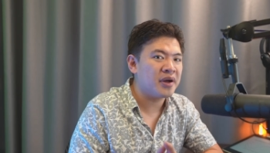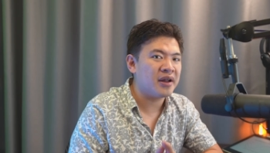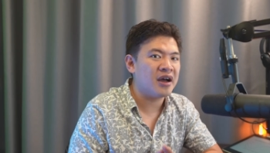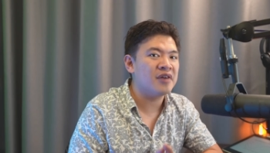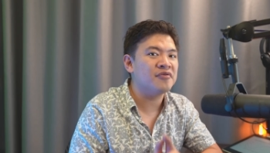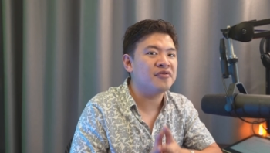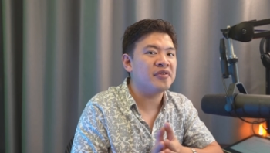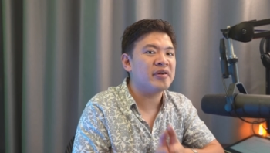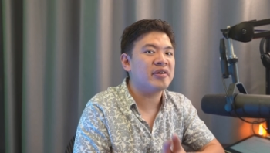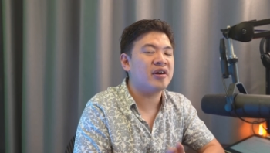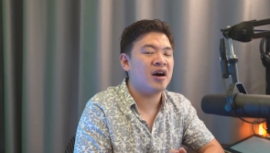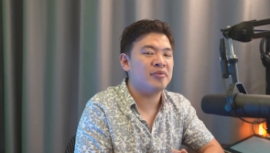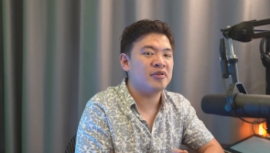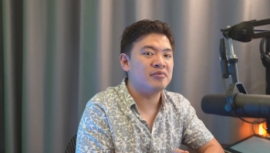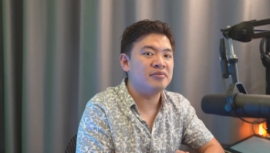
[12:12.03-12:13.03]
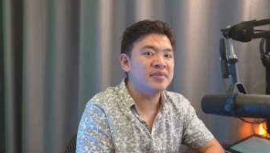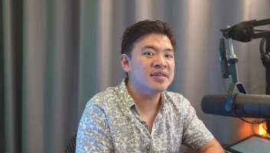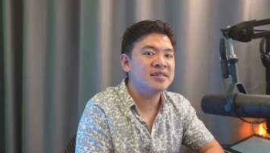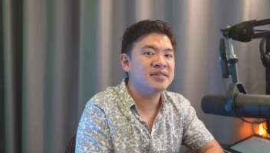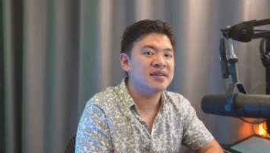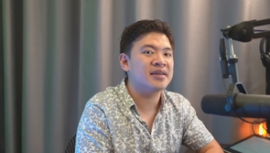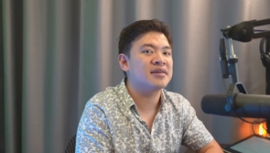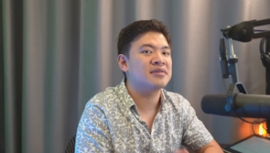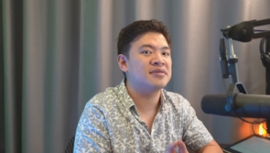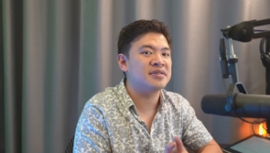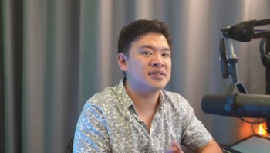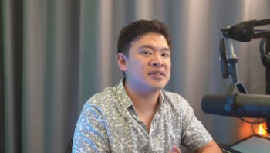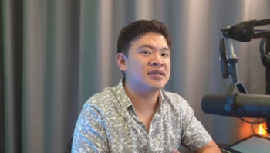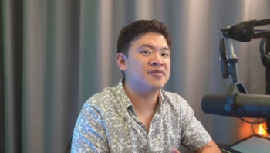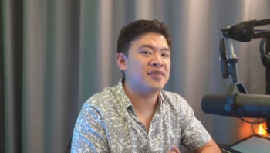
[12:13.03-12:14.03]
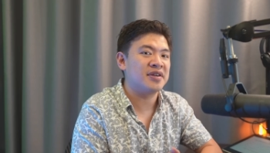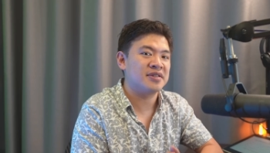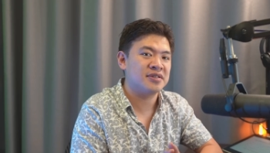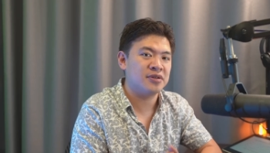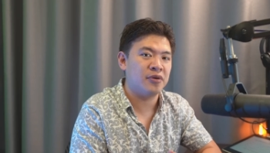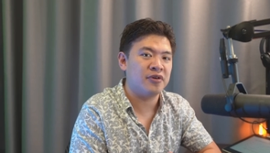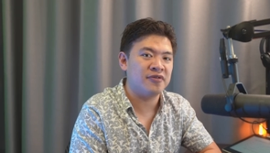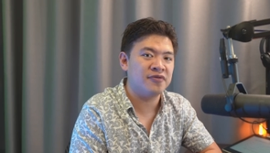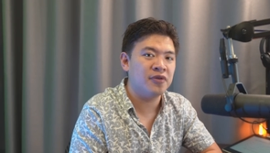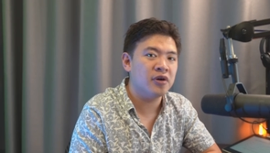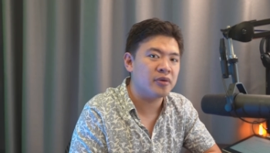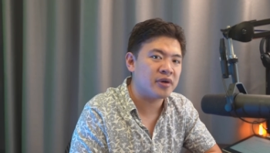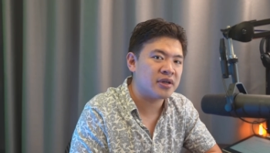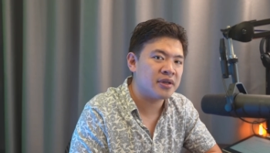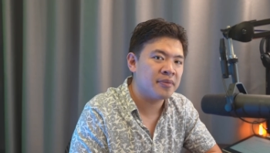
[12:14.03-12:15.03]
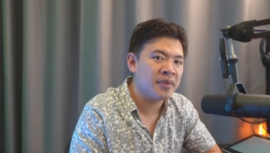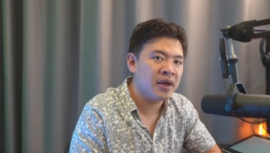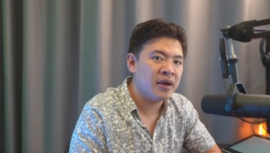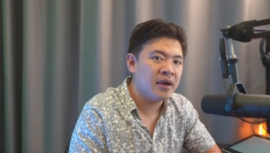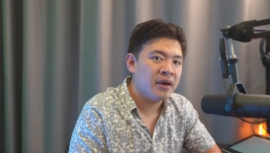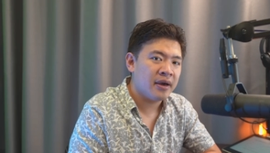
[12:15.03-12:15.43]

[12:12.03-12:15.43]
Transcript: but I'm very optimistic to see things going forward.